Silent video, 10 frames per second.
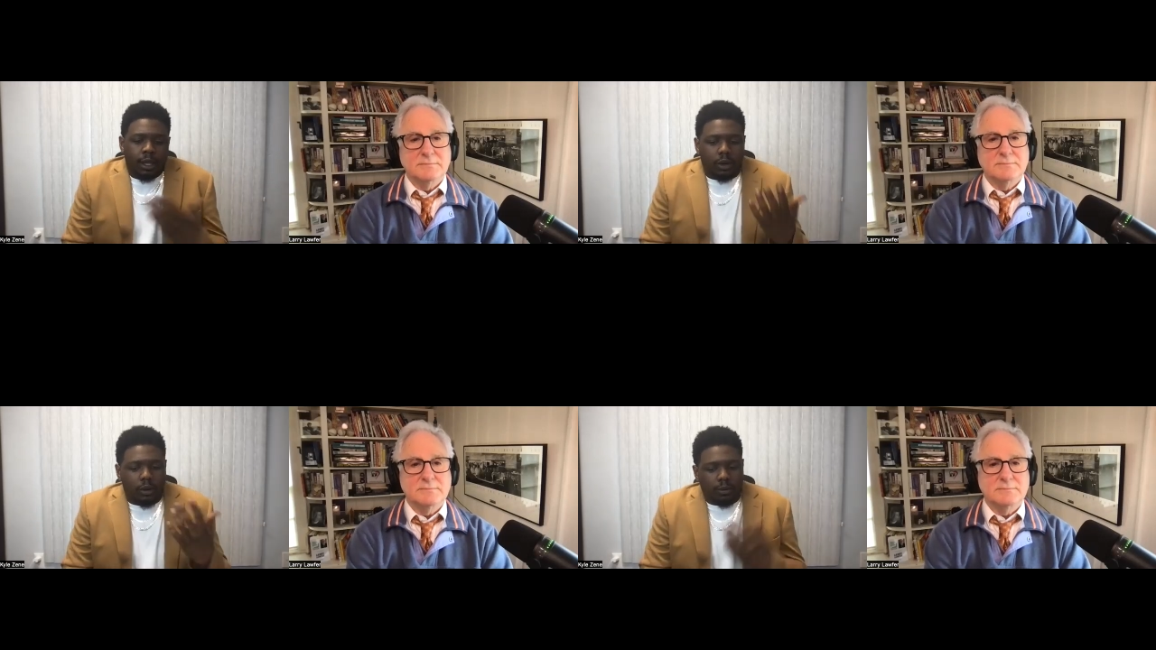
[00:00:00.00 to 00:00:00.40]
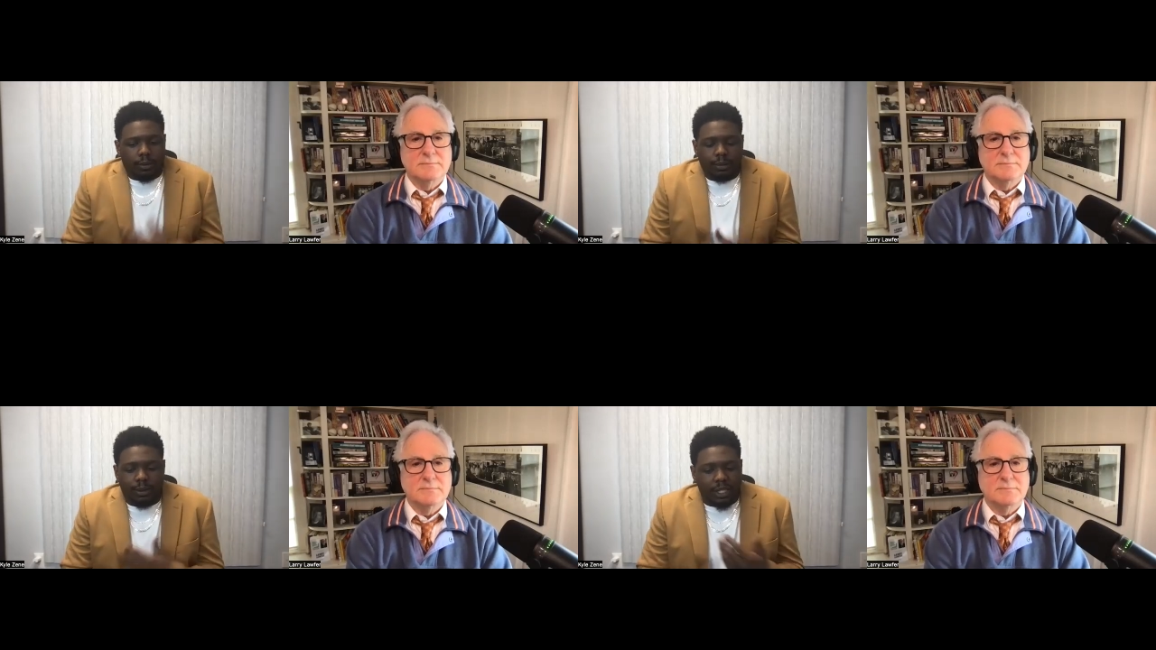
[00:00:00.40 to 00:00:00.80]
Speaker 1: you know,
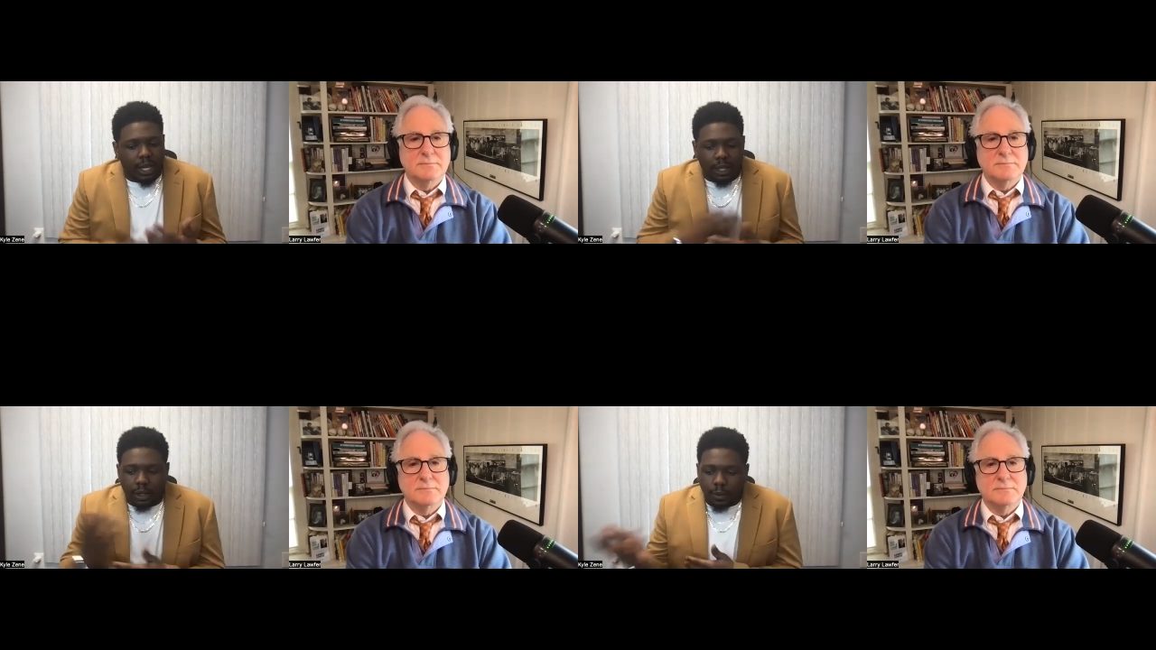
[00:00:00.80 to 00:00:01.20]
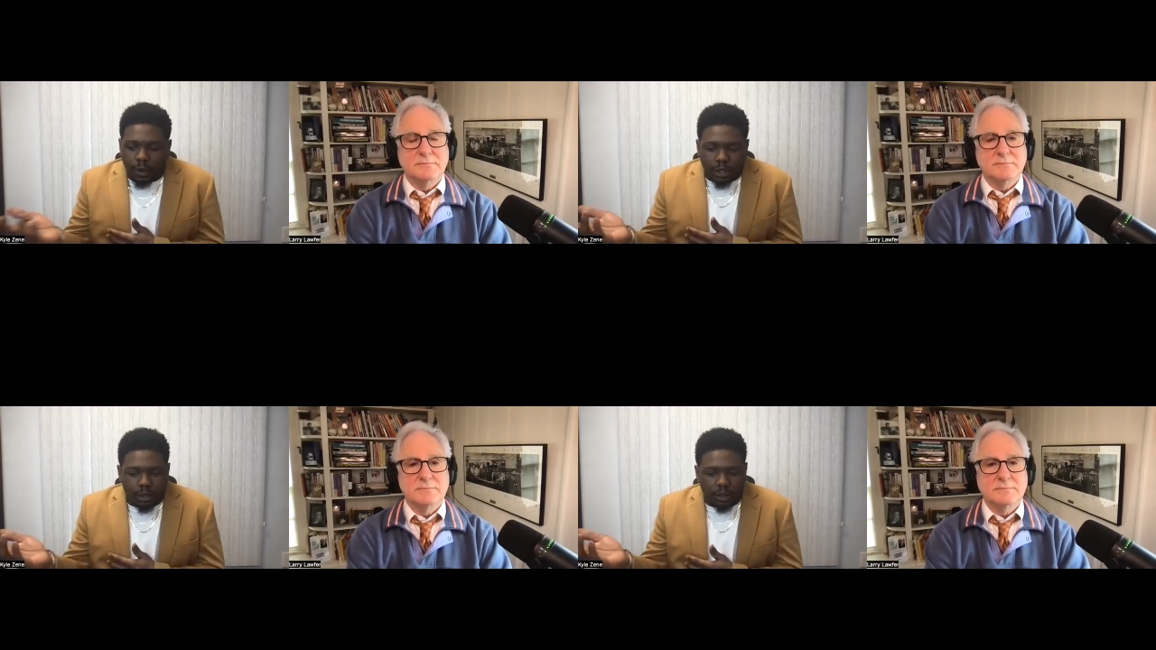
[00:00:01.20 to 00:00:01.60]
dealing
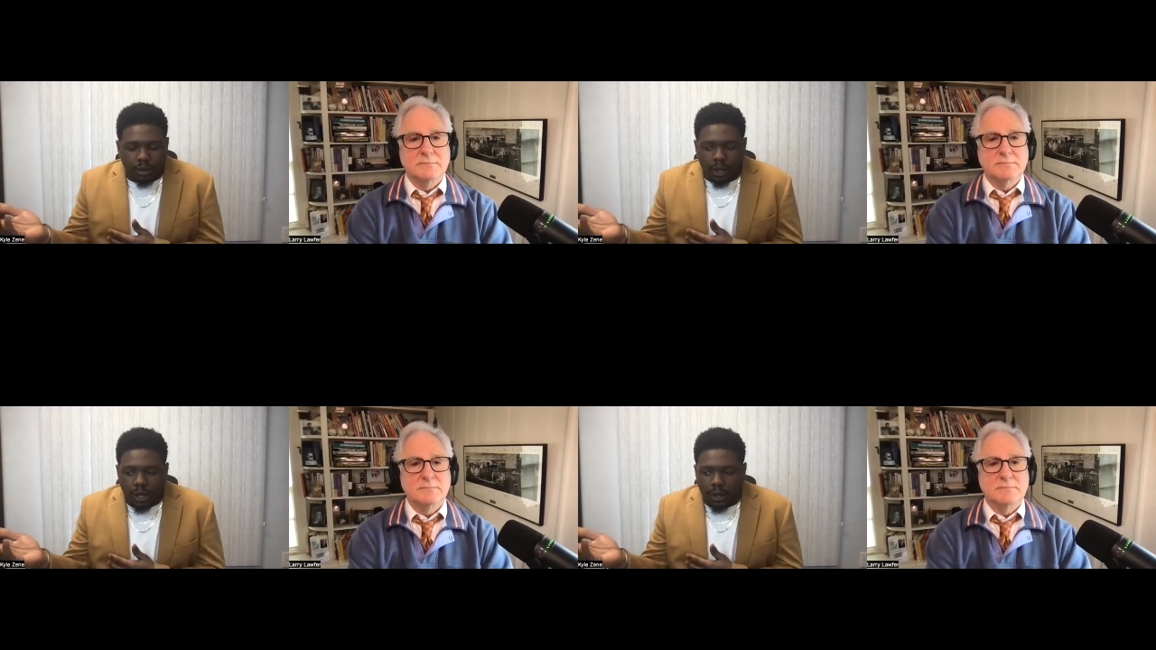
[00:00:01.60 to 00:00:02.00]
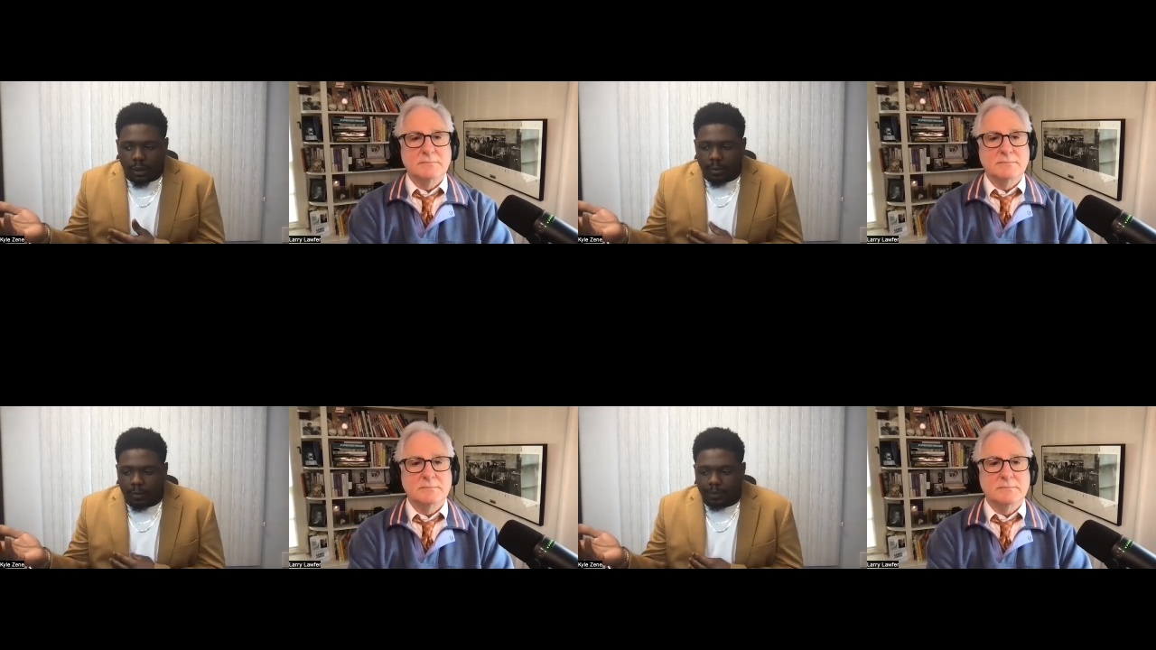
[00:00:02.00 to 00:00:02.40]
with
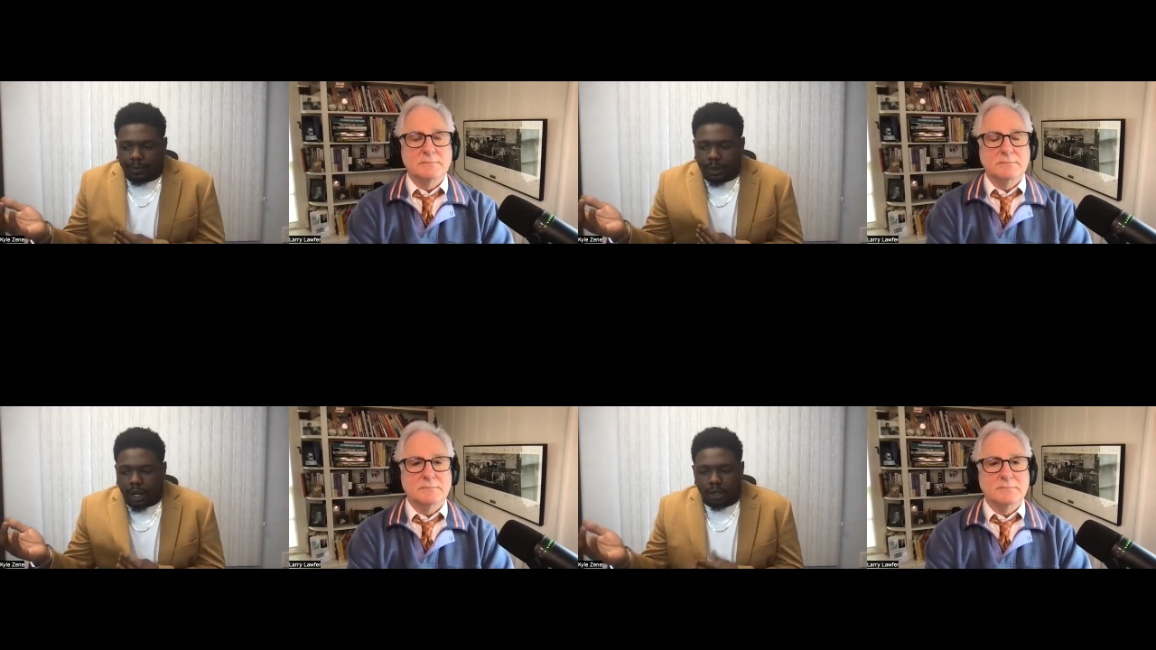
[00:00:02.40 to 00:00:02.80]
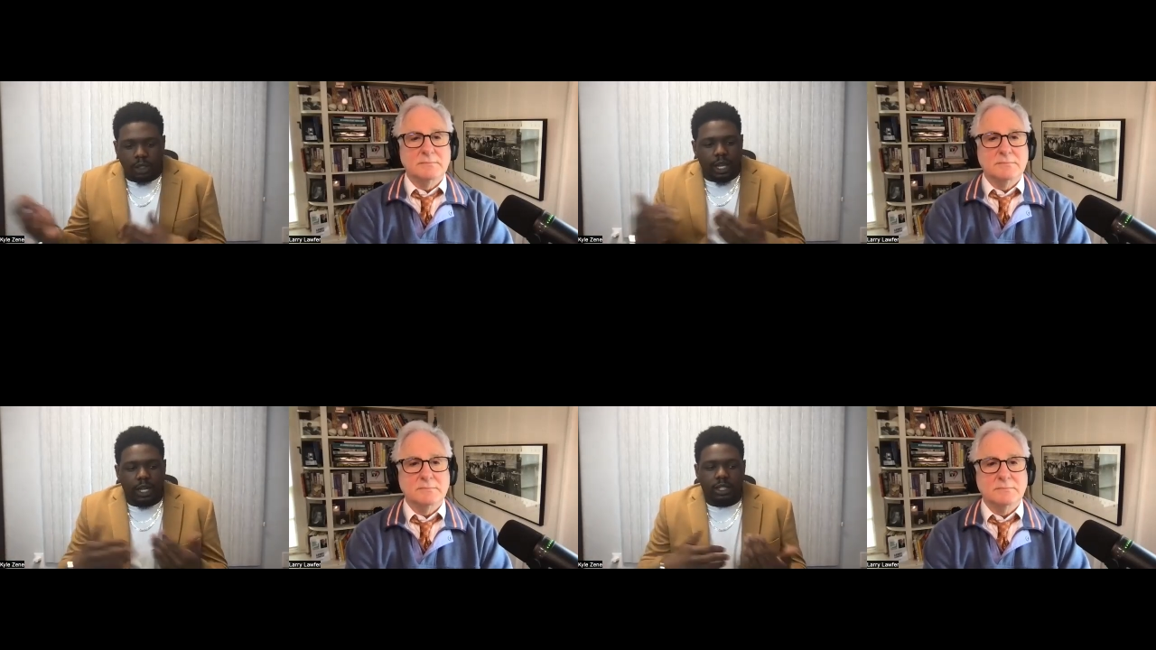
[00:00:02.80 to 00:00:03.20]
um,
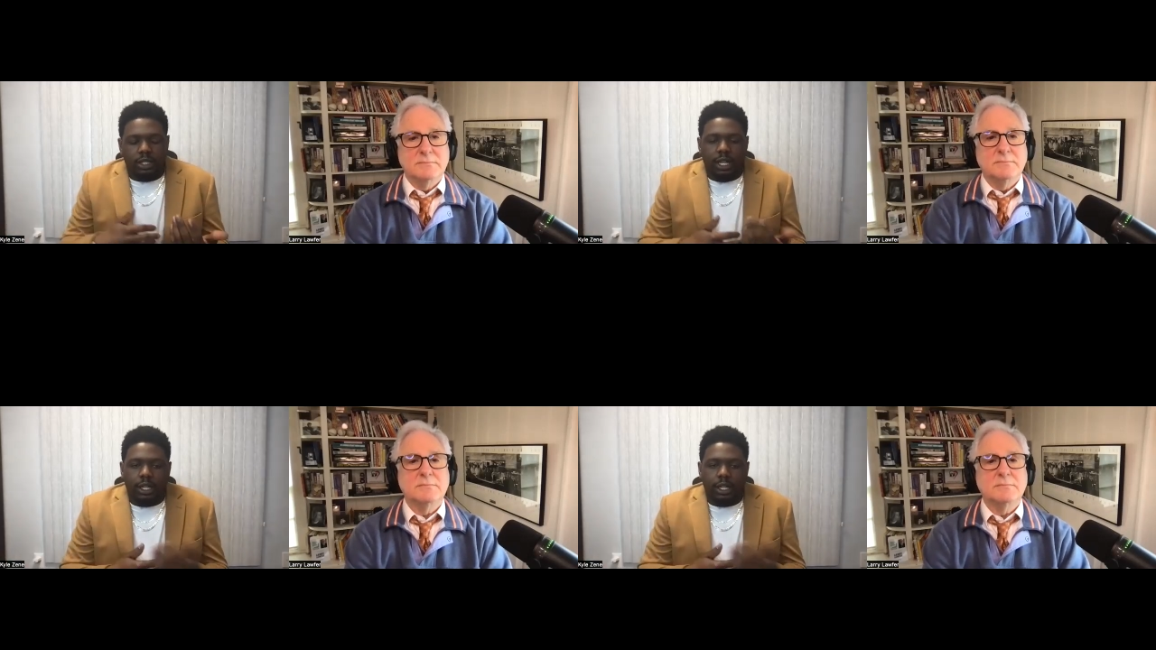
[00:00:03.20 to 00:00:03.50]
altercations